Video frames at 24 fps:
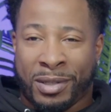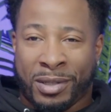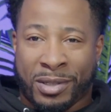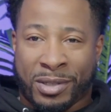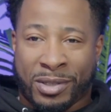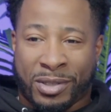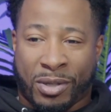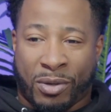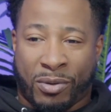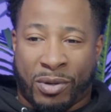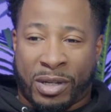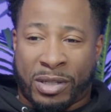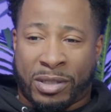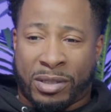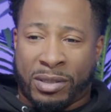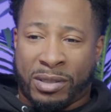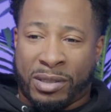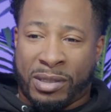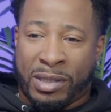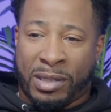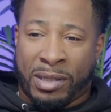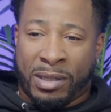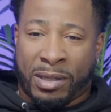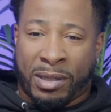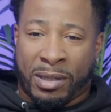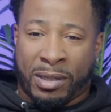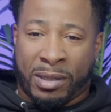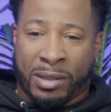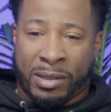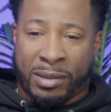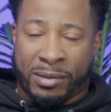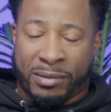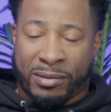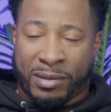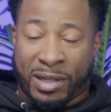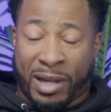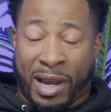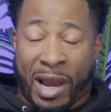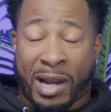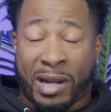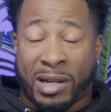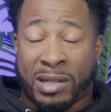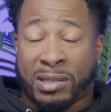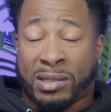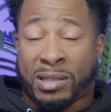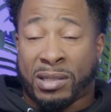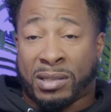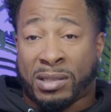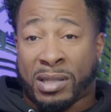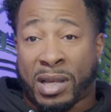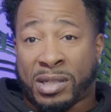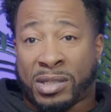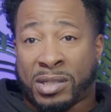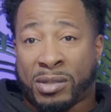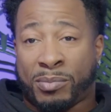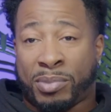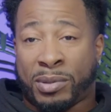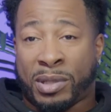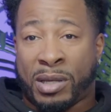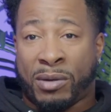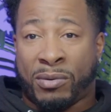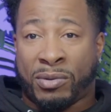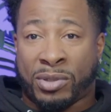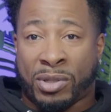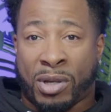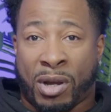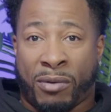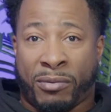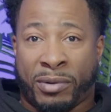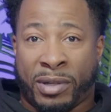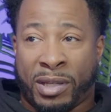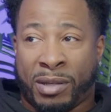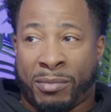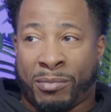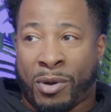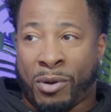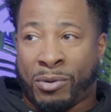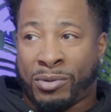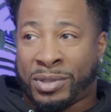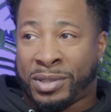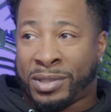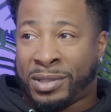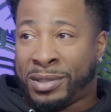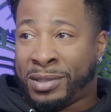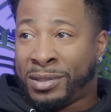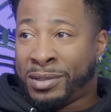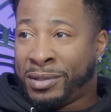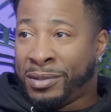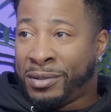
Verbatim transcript: So that the uh, the kind of succession plan was already in motion